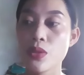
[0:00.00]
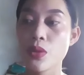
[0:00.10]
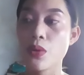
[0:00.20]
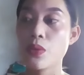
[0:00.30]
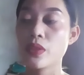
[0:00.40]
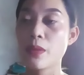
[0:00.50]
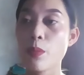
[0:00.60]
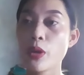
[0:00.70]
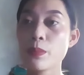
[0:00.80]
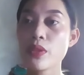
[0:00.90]
So the
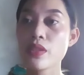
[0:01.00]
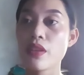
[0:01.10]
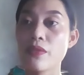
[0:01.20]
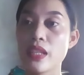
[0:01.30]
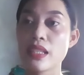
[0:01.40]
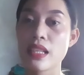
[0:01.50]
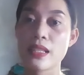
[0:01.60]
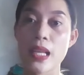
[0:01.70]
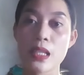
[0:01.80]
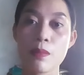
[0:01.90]
purpose of this
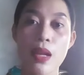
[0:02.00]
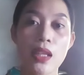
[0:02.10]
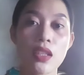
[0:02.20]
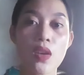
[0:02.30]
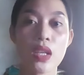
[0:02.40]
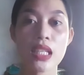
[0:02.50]
assessment